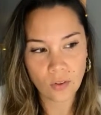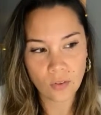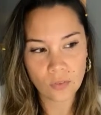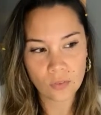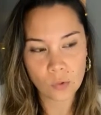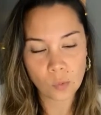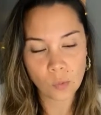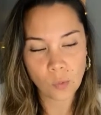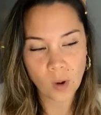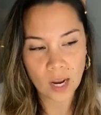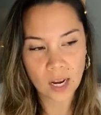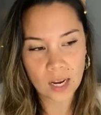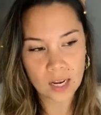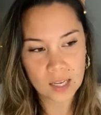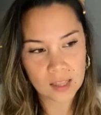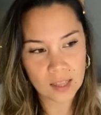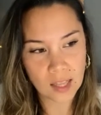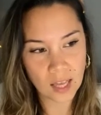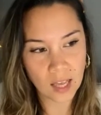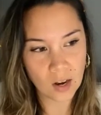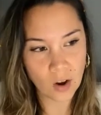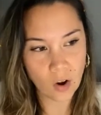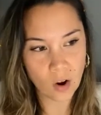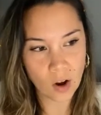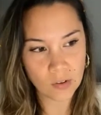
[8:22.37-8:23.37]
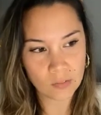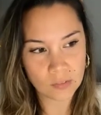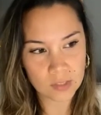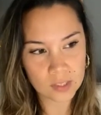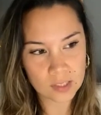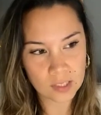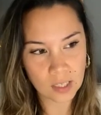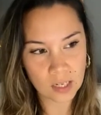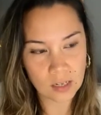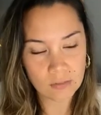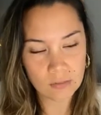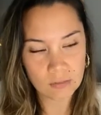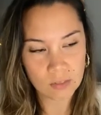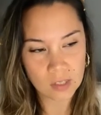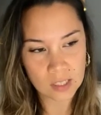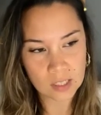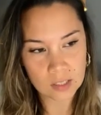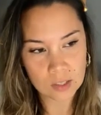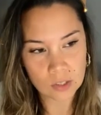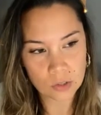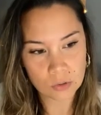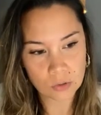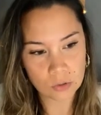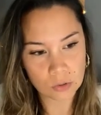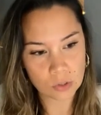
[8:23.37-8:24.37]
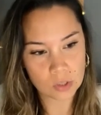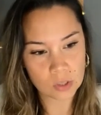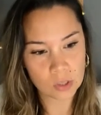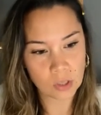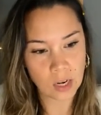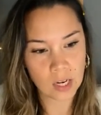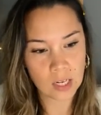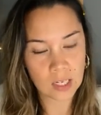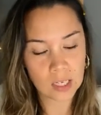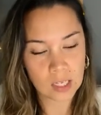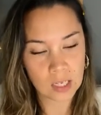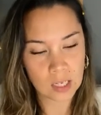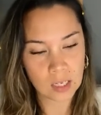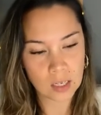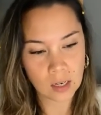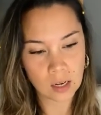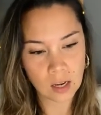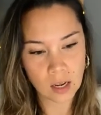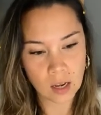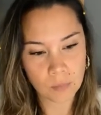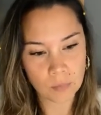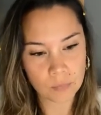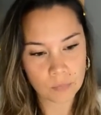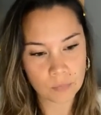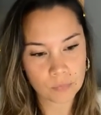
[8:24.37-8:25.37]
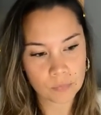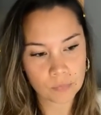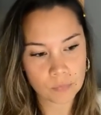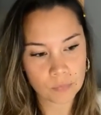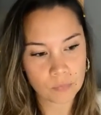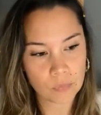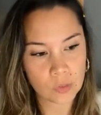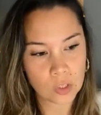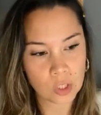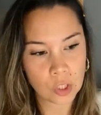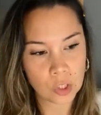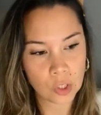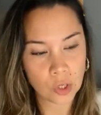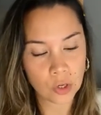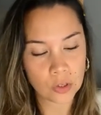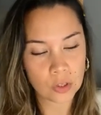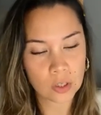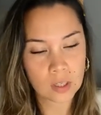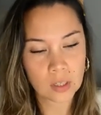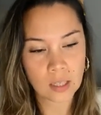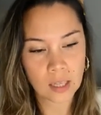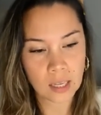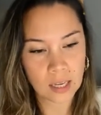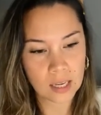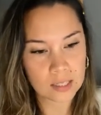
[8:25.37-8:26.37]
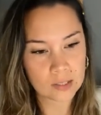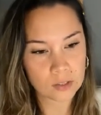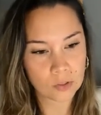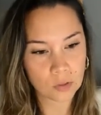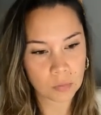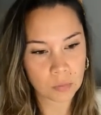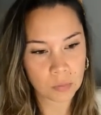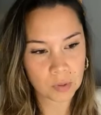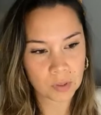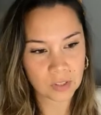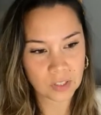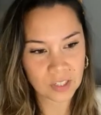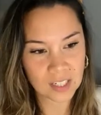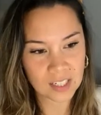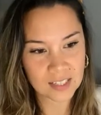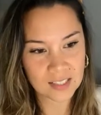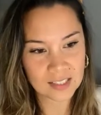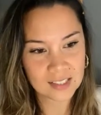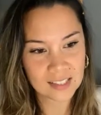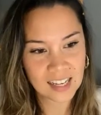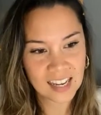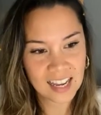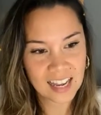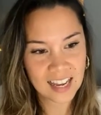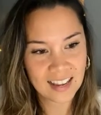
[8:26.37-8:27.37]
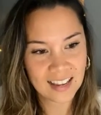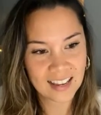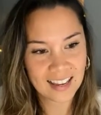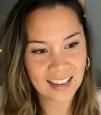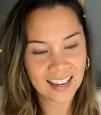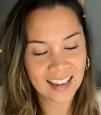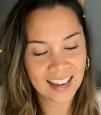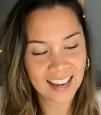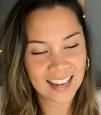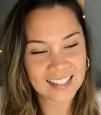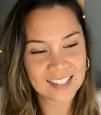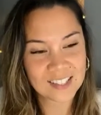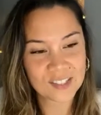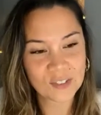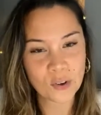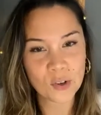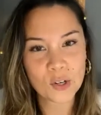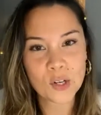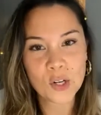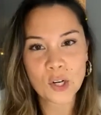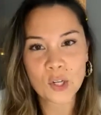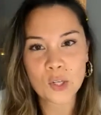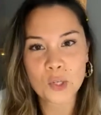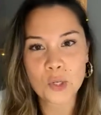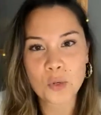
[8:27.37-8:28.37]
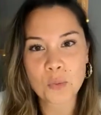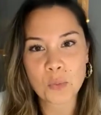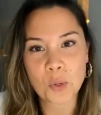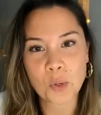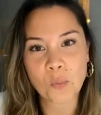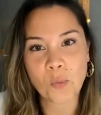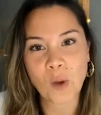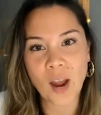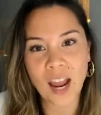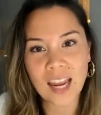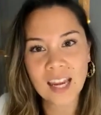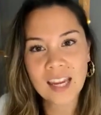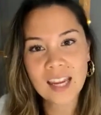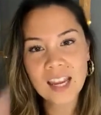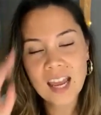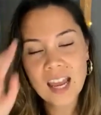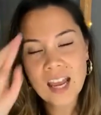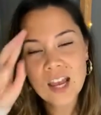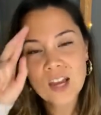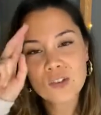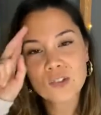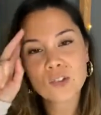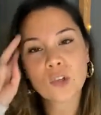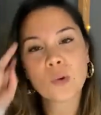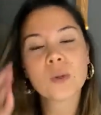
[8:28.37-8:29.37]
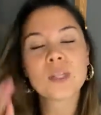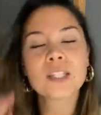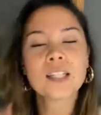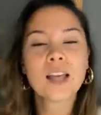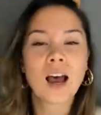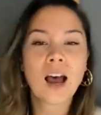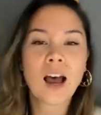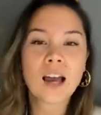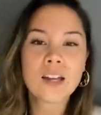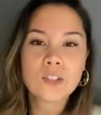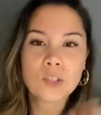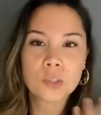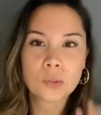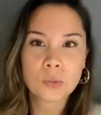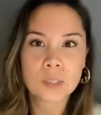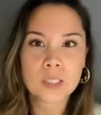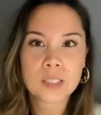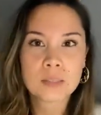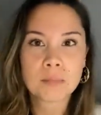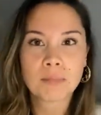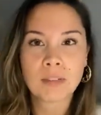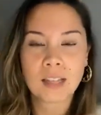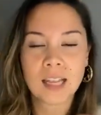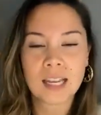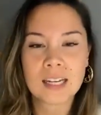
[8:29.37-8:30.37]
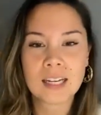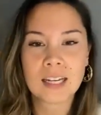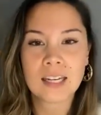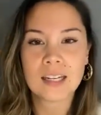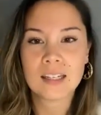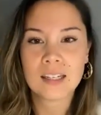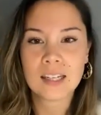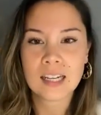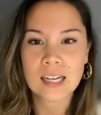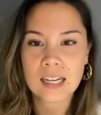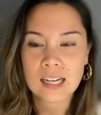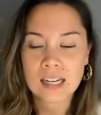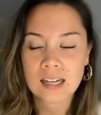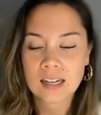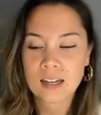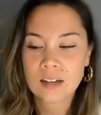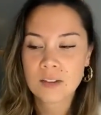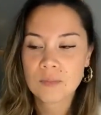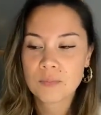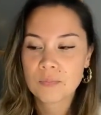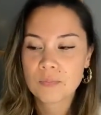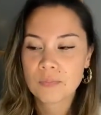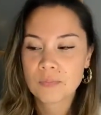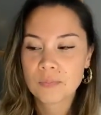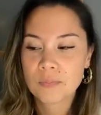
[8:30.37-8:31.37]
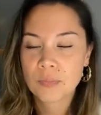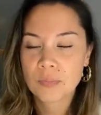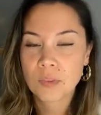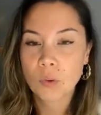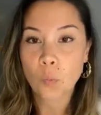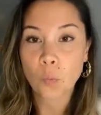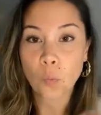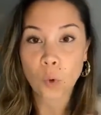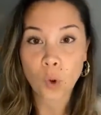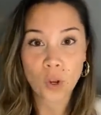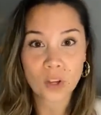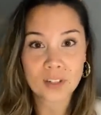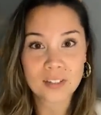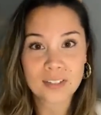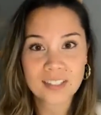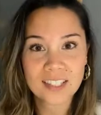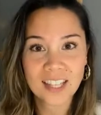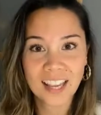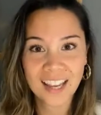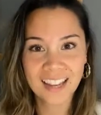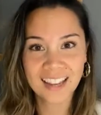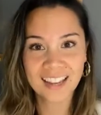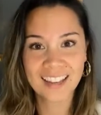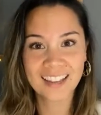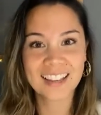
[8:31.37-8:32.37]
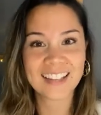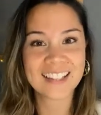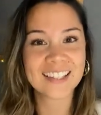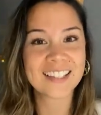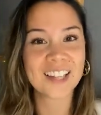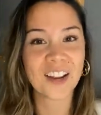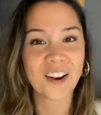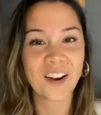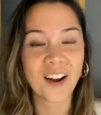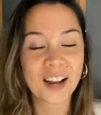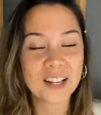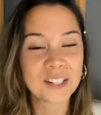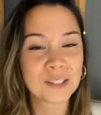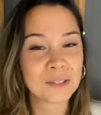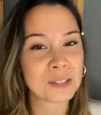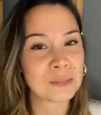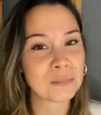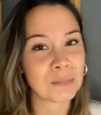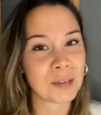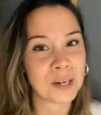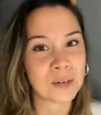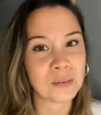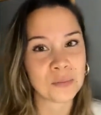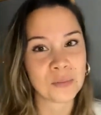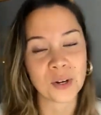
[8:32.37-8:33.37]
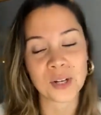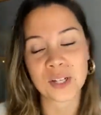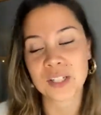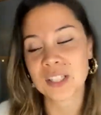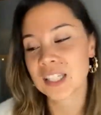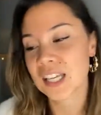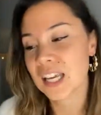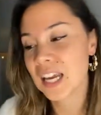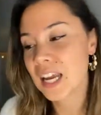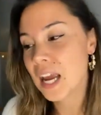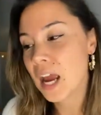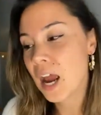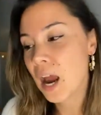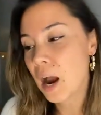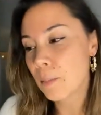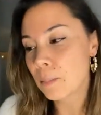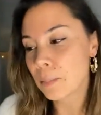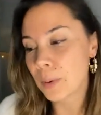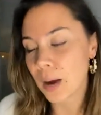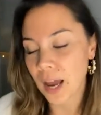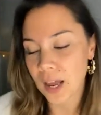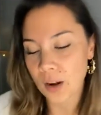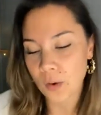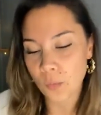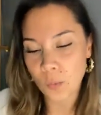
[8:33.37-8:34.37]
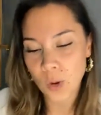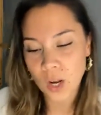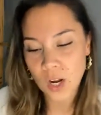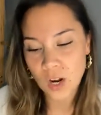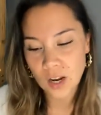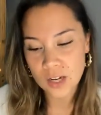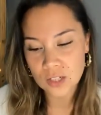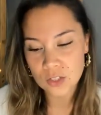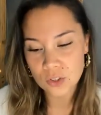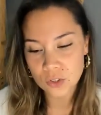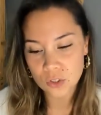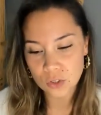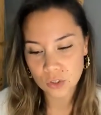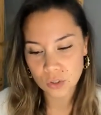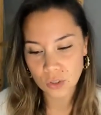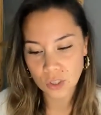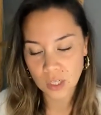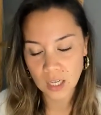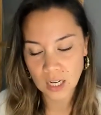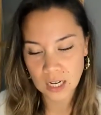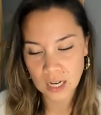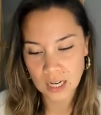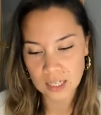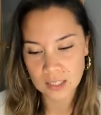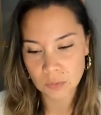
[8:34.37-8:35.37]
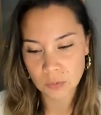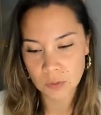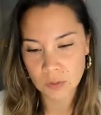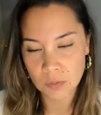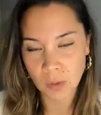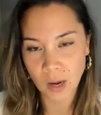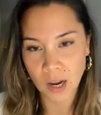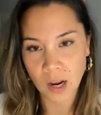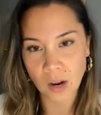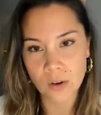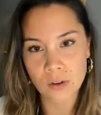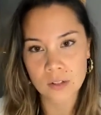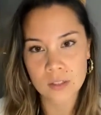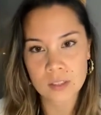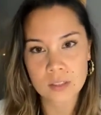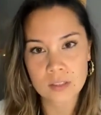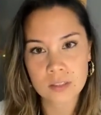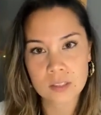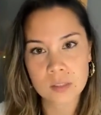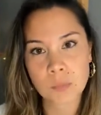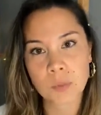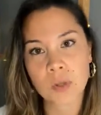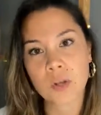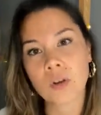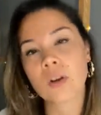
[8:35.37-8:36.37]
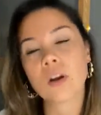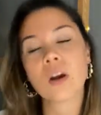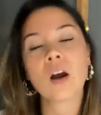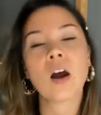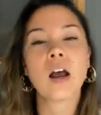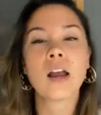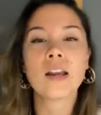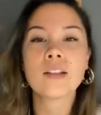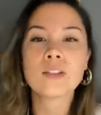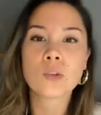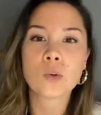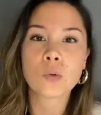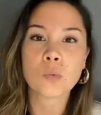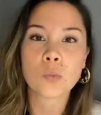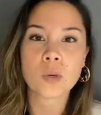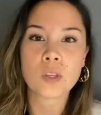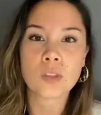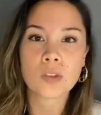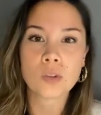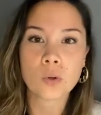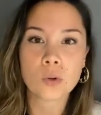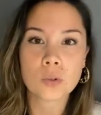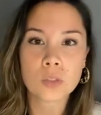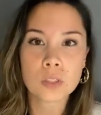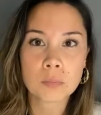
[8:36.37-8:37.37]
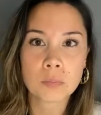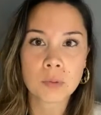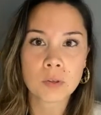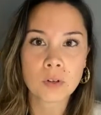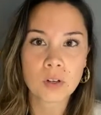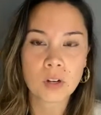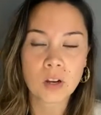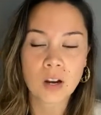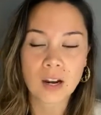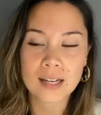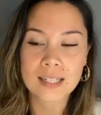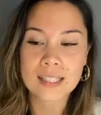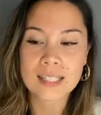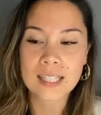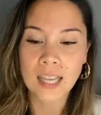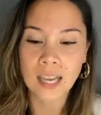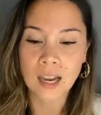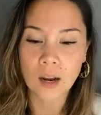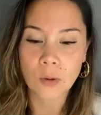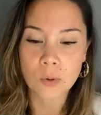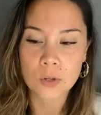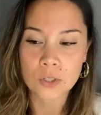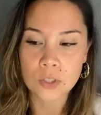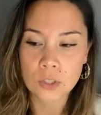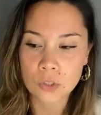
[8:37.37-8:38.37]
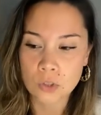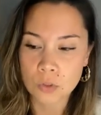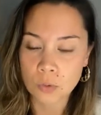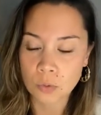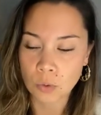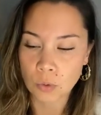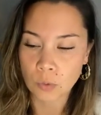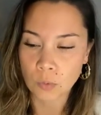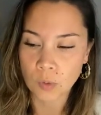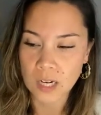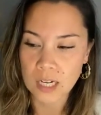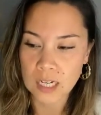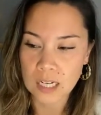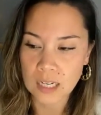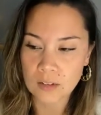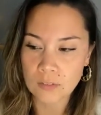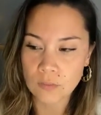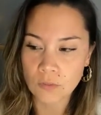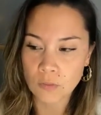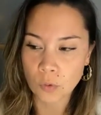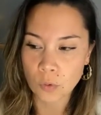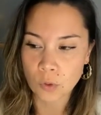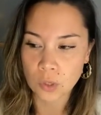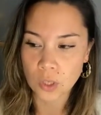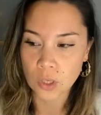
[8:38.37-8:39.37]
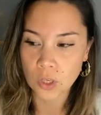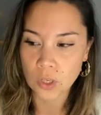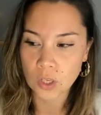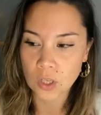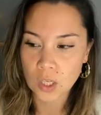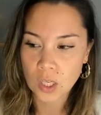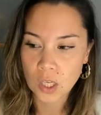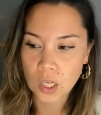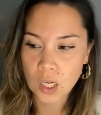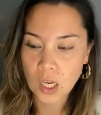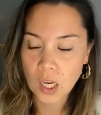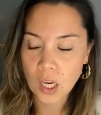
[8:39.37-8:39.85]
the way that I receive things through psychic, you know, clairs or abilities, it's not in a human way. So it's hard to explain it in words. It's so hard to explain in words. But when I do connect with my own spirit guides, or with your spirit guide, say I were to do a reading for you,